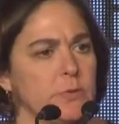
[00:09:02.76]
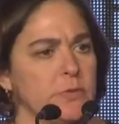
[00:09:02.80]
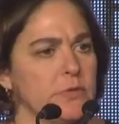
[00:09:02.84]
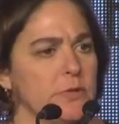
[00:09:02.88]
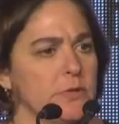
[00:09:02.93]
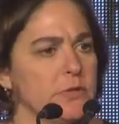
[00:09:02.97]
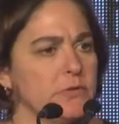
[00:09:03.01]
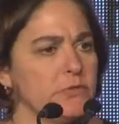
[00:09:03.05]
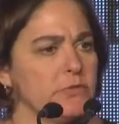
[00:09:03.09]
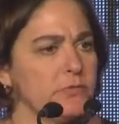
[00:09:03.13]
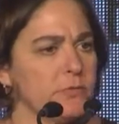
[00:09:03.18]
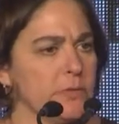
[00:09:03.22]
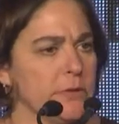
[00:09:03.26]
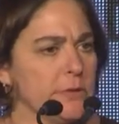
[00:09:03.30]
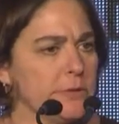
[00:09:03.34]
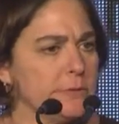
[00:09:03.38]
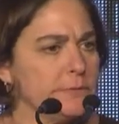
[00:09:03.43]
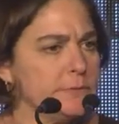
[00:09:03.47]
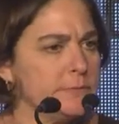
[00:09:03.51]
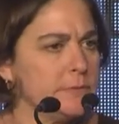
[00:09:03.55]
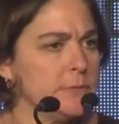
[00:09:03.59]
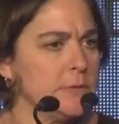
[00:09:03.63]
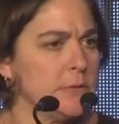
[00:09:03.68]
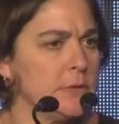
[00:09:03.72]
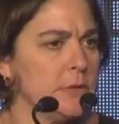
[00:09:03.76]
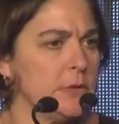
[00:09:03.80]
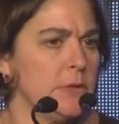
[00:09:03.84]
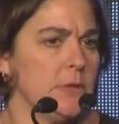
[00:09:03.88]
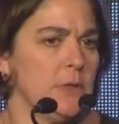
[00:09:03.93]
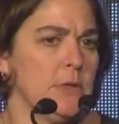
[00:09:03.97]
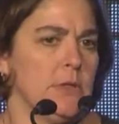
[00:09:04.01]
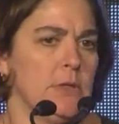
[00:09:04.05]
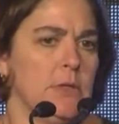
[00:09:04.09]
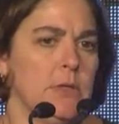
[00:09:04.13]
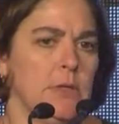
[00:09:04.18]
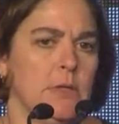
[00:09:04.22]
with Israel.
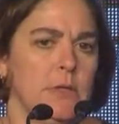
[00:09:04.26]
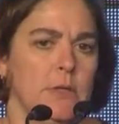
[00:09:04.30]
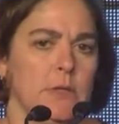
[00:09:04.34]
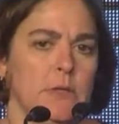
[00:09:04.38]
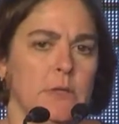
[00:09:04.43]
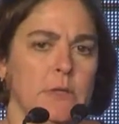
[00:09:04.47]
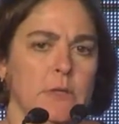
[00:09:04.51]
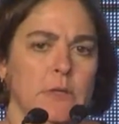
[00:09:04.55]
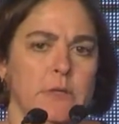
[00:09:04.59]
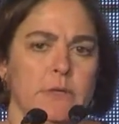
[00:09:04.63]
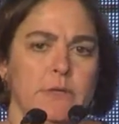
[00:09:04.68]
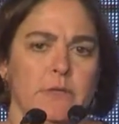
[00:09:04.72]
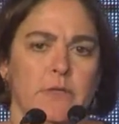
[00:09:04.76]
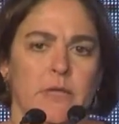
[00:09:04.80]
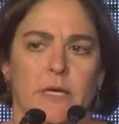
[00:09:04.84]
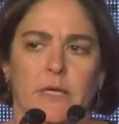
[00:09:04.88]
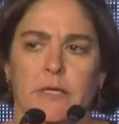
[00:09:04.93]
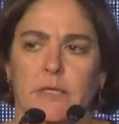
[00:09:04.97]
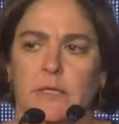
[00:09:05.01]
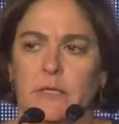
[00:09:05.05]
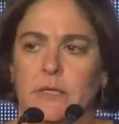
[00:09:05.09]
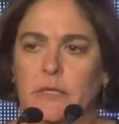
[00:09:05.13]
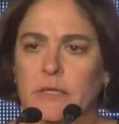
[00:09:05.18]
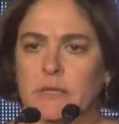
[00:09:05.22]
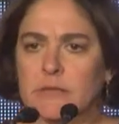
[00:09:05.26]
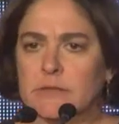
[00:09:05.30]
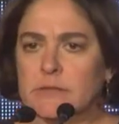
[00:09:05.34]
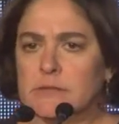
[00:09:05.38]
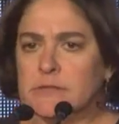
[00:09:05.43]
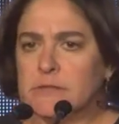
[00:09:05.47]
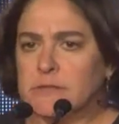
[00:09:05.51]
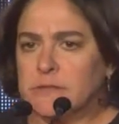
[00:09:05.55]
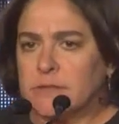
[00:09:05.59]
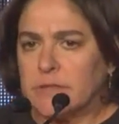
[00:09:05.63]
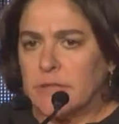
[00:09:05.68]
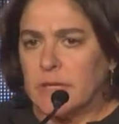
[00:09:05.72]
That
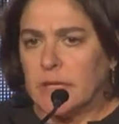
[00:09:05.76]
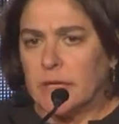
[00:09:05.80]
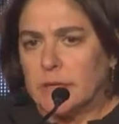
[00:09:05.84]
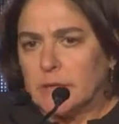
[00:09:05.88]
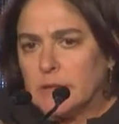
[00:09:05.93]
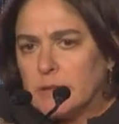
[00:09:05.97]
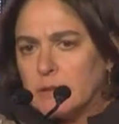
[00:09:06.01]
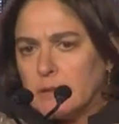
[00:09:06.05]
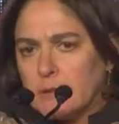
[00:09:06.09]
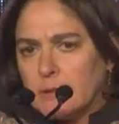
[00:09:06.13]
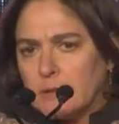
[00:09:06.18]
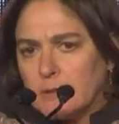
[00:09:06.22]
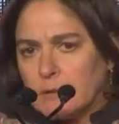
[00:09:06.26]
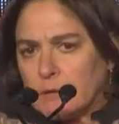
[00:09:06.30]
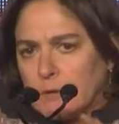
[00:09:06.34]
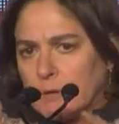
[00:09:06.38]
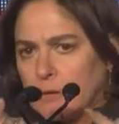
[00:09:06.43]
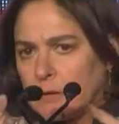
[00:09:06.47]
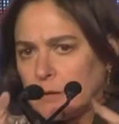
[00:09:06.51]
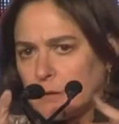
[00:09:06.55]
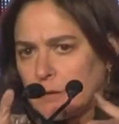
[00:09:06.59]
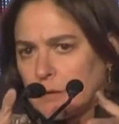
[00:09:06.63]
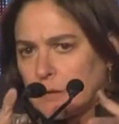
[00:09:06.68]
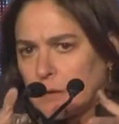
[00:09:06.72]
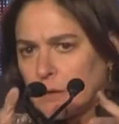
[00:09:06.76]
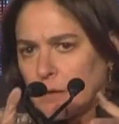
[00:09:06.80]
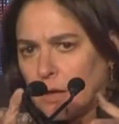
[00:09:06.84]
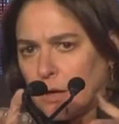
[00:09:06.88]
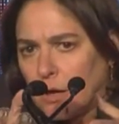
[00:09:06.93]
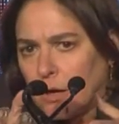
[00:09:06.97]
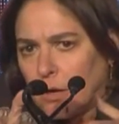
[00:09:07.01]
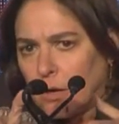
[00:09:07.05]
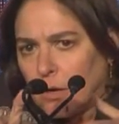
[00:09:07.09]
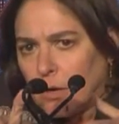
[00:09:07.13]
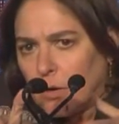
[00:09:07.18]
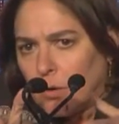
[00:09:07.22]
is, that
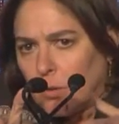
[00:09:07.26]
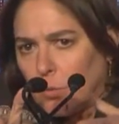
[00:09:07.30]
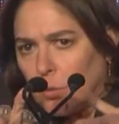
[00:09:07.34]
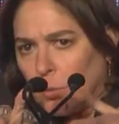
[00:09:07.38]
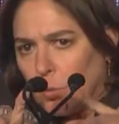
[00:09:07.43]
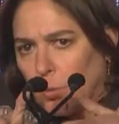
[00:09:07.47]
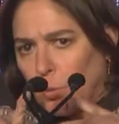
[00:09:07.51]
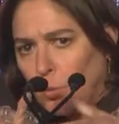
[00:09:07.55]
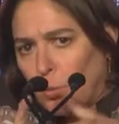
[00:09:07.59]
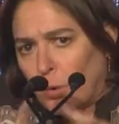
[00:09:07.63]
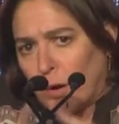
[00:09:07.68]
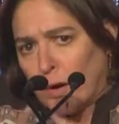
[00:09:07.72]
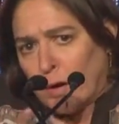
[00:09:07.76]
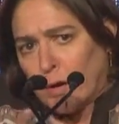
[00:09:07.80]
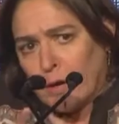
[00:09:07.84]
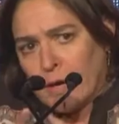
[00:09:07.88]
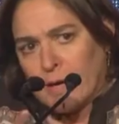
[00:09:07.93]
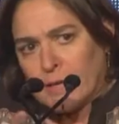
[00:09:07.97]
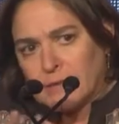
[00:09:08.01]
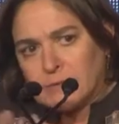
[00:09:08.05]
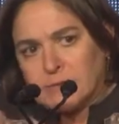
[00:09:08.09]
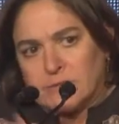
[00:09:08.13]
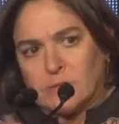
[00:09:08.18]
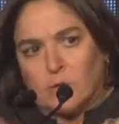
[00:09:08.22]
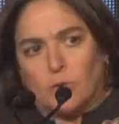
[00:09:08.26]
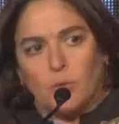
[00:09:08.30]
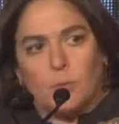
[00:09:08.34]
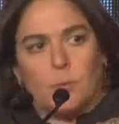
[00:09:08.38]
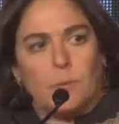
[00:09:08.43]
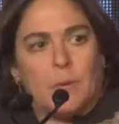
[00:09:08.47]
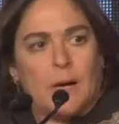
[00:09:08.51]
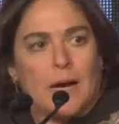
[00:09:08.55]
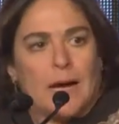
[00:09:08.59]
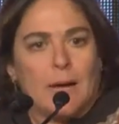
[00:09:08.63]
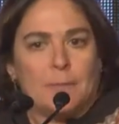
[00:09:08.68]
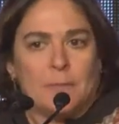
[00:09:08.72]
whereas
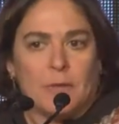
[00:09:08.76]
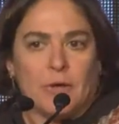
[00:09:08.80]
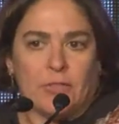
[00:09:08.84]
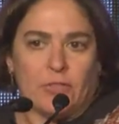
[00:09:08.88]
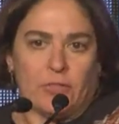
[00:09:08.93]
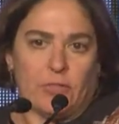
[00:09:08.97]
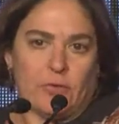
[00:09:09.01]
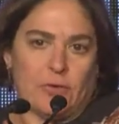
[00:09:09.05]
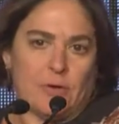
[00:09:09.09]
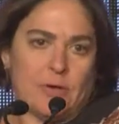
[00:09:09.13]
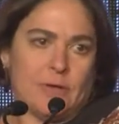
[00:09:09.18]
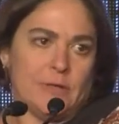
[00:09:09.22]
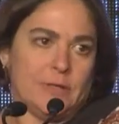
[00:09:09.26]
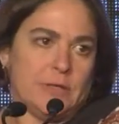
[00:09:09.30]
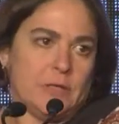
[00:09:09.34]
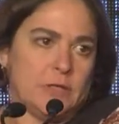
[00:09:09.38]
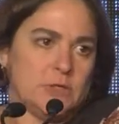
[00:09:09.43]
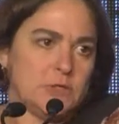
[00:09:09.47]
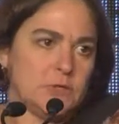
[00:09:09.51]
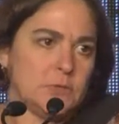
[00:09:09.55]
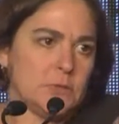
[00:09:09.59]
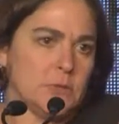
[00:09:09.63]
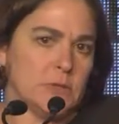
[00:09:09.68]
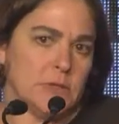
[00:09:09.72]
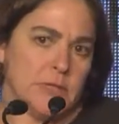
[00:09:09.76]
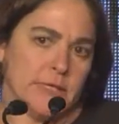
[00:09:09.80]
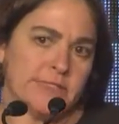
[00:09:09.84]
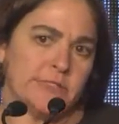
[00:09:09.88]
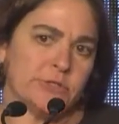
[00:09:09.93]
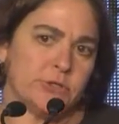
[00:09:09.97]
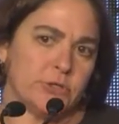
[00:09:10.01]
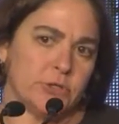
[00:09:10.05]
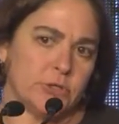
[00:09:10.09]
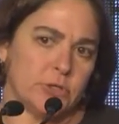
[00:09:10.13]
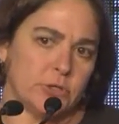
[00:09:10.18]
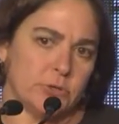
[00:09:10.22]
Obama thought, and to a
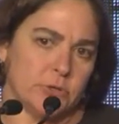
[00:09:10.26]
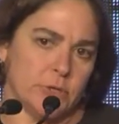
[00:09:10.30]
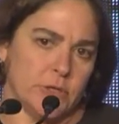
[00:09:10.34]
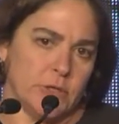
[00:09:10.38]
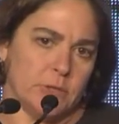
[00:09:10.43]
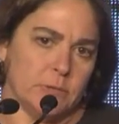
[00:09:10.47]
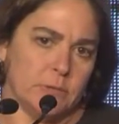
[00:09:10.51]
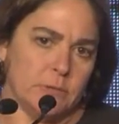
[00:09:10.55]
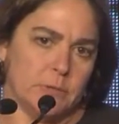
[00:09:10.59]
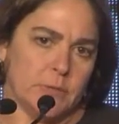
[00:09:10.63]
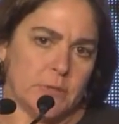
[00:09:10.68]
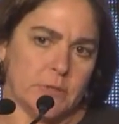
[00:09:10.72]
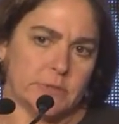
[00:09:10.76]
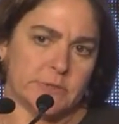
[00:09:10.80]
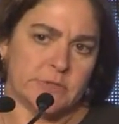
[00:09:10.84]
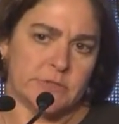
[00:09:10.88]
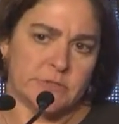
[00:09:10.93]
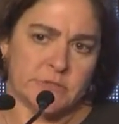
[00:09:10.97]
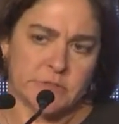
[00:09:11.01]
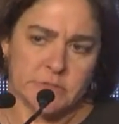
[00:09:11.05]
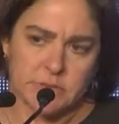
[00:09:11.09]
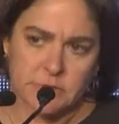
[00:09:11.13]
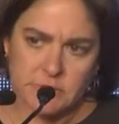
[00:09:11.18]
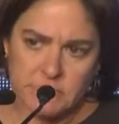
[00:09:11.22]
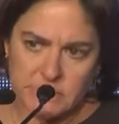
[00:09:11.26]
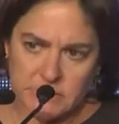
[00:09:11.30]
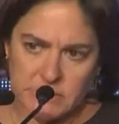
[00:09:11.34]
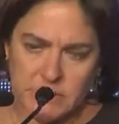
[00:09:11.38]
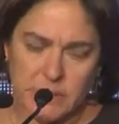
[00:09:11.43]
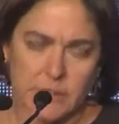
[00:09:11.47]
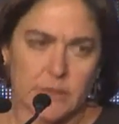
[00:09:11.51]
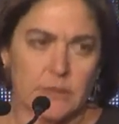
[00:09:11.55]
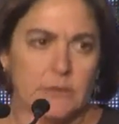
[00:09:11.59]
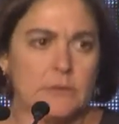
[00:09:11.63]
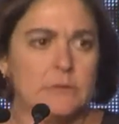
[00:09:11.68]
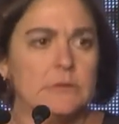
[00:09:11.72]
lesser degree, but
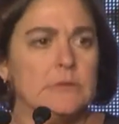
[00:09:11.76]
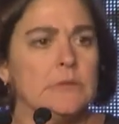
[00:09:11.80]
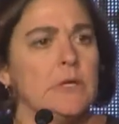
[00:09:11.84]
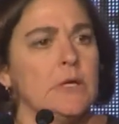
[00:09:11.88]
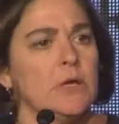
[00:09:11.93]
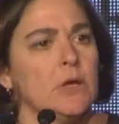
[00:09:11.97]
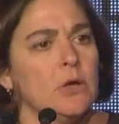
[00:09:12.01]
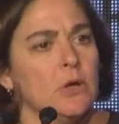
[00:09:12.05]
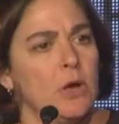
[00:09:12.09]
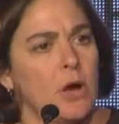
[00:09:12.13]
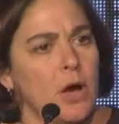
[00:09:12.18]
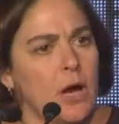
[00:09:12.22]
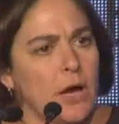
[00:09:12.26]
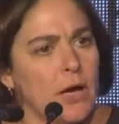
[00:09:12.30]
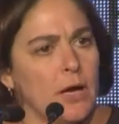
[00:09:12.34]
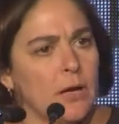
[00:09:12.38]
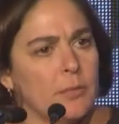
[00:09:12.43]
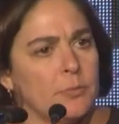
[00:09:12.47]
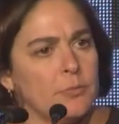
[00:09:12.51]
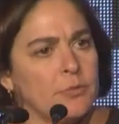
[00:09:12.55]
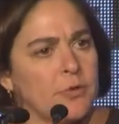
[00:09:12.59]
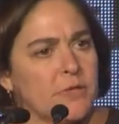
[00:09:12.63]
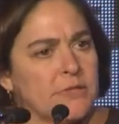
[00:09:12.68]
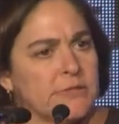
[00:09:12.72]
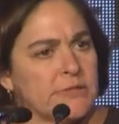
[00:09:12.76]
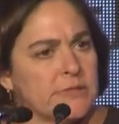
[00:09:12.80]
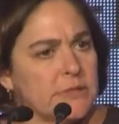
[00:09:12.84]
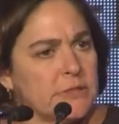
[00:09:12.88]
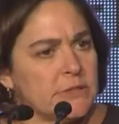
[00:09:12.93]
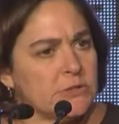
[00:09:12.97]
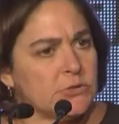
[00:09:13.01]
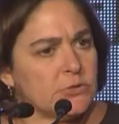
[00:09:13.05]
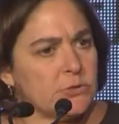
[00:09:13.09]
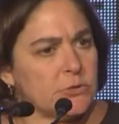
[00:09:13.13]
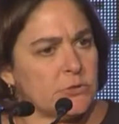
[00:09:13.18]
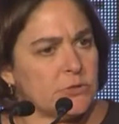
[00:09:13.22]
still,
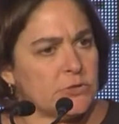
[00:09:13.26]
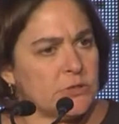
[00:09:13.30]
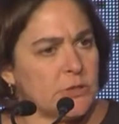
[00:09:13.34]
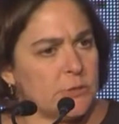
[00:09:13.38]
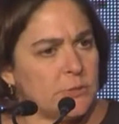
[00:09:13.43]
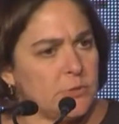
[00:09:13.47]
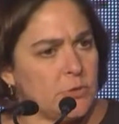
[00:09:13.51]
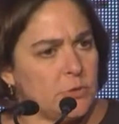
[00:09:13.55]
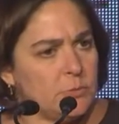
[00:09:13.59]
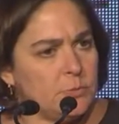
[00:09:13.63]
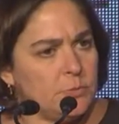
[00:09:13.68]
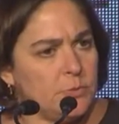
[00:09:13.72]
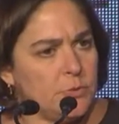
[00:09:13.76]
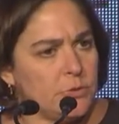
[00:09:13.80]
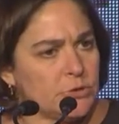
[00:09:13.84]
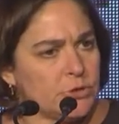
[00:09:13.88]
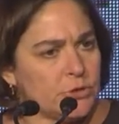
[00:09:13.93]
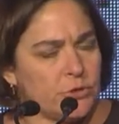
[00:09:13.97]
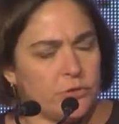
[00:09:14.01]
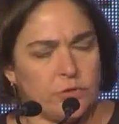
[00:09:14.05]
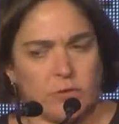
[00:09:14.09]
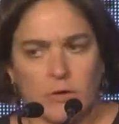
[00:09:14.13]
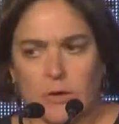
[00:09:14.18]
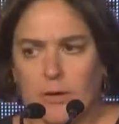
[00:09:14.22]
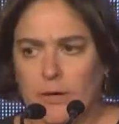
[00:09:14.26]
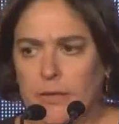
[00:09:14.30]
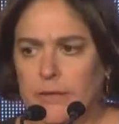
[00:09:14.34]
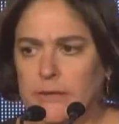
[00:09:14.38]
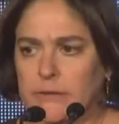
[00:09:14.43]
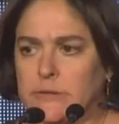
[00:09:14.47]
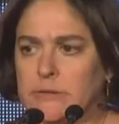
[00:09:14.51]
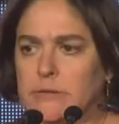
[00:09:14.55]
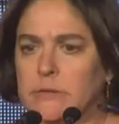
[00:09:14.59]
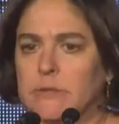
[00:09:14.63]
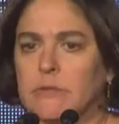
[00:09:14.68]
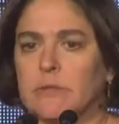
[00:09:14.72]
President George W. Bush
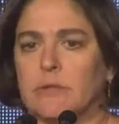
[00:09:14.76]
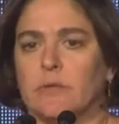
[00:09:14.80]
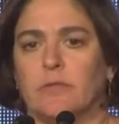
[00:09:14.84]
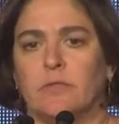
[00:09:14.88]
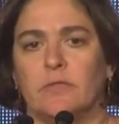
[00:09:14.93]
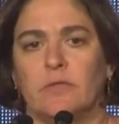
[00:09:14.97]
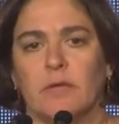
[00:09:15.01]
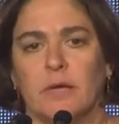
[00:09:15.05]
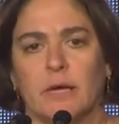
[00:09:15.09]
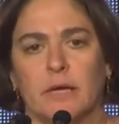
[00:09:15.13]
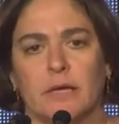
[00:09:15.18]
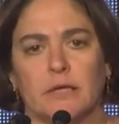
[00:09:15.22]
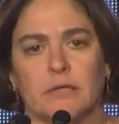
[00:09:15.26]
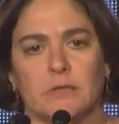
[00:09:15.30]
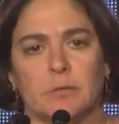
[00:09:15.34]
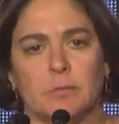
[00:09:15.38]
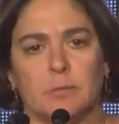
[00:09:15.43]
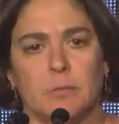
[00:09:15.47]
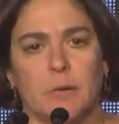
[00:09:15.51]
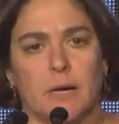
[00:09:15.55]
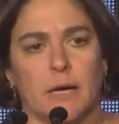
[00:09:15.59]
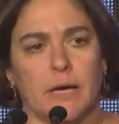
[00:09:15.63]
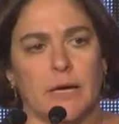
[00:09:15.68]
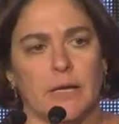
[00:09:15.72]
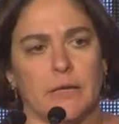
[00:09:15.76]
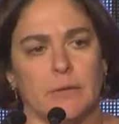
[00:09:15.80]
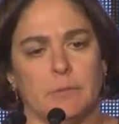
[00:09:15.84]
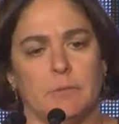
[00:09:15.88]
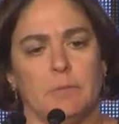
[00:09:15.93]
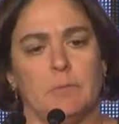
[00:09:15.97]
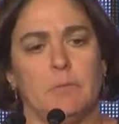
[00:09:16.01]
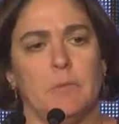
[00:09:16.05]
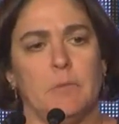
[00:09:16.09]
thought that by